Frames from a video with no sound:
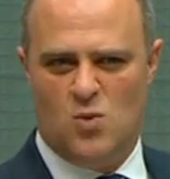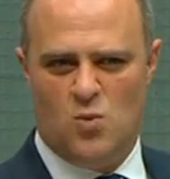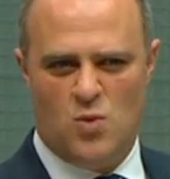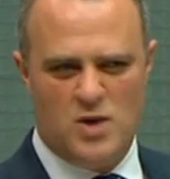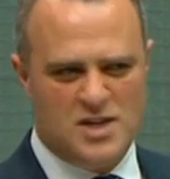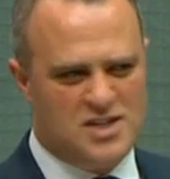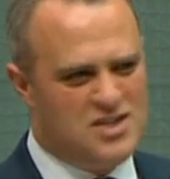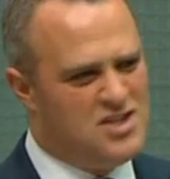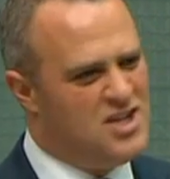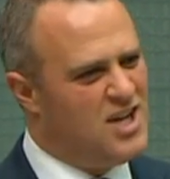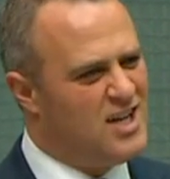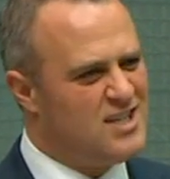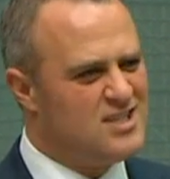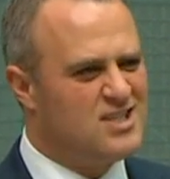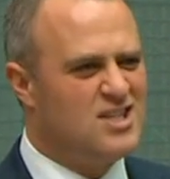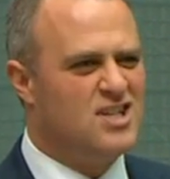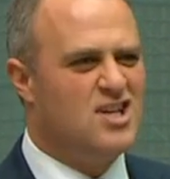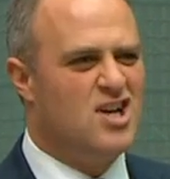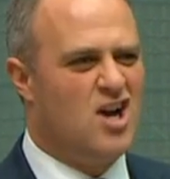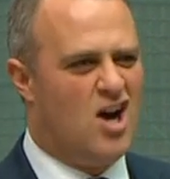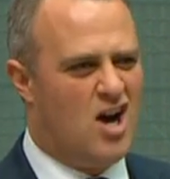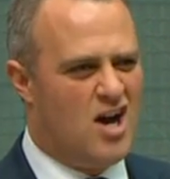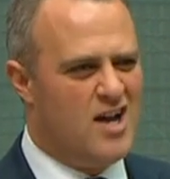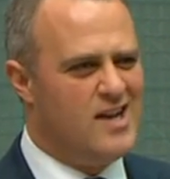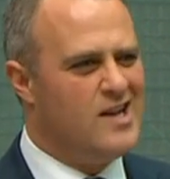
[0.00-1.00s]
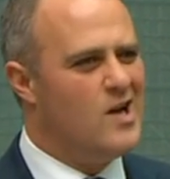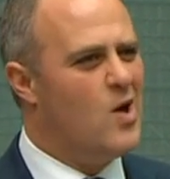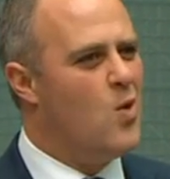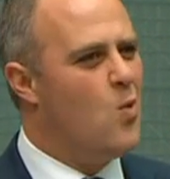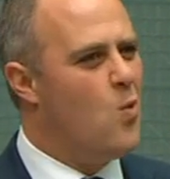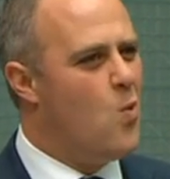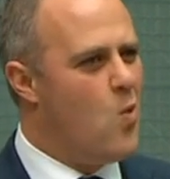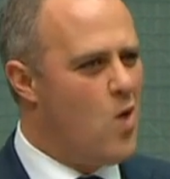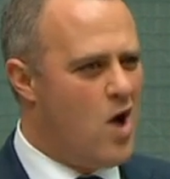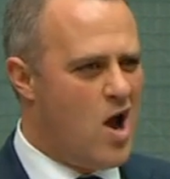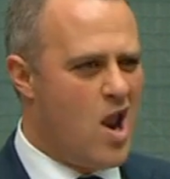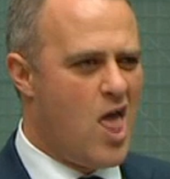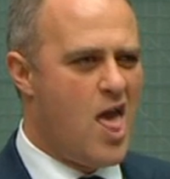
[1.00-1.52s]
We just kind
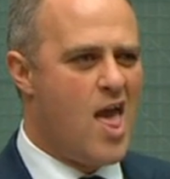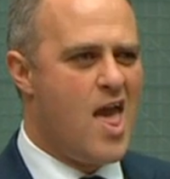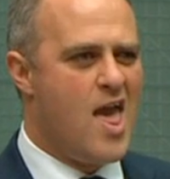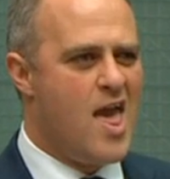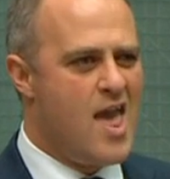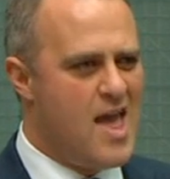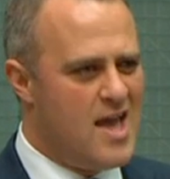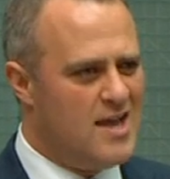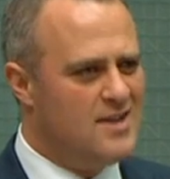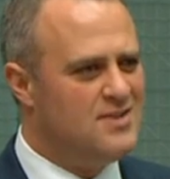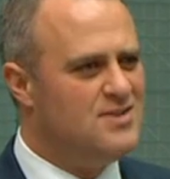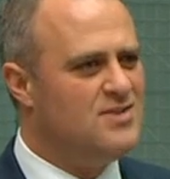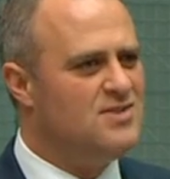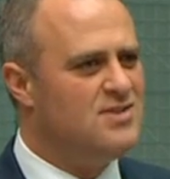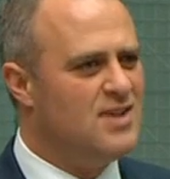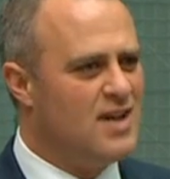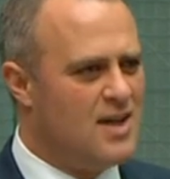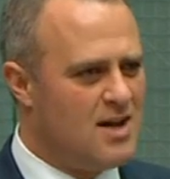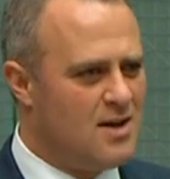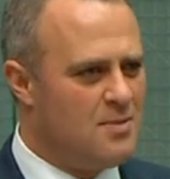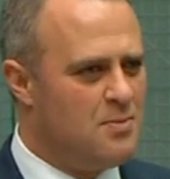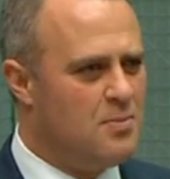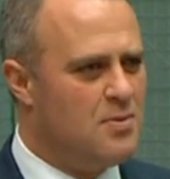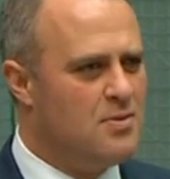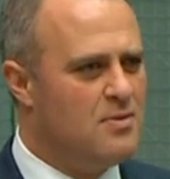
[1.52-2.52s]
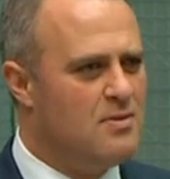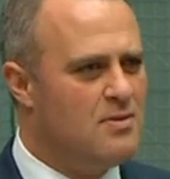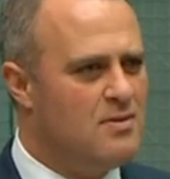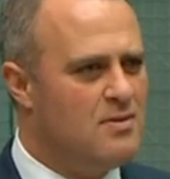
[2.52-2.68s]
of want a heads up.